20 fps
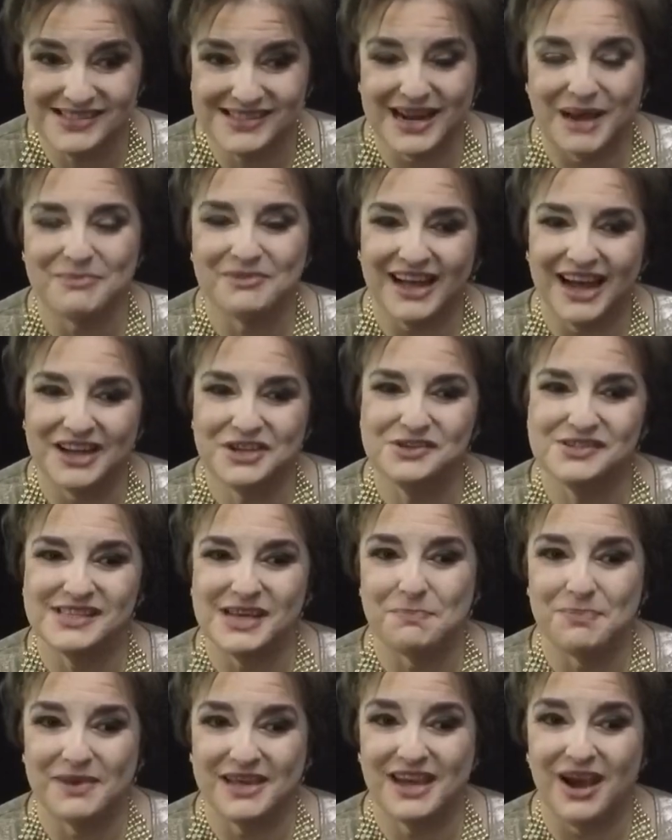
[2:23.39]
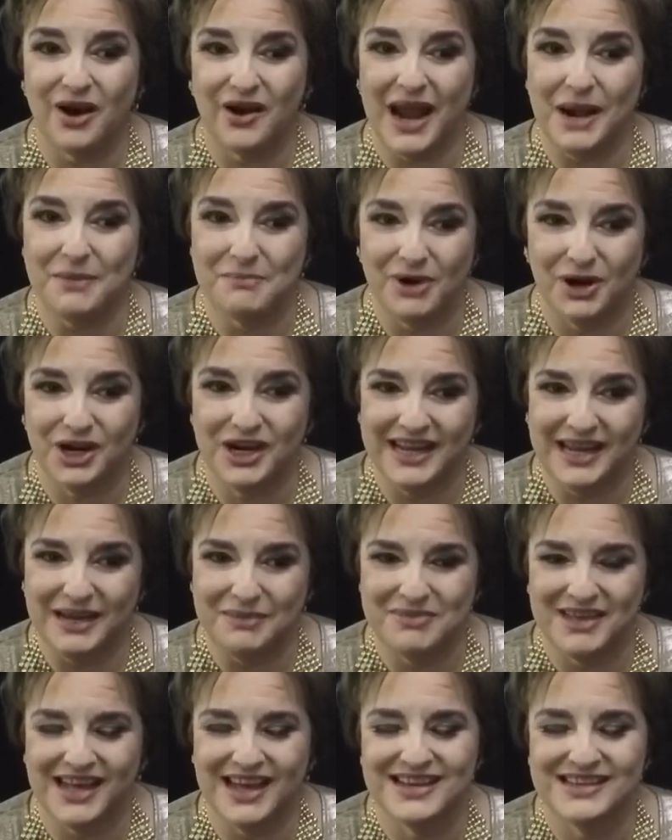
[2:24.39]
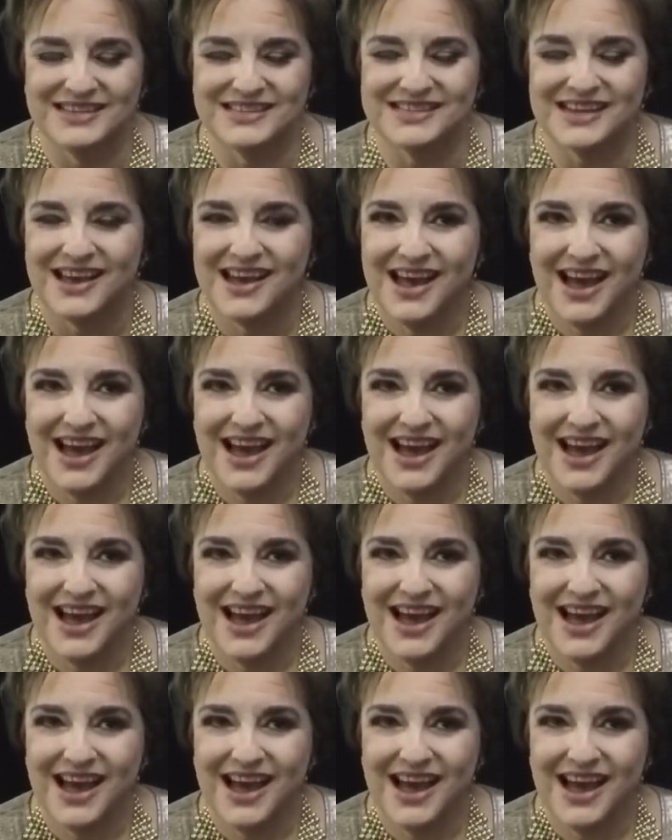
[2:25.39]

And I'm glad you said PR and marketing because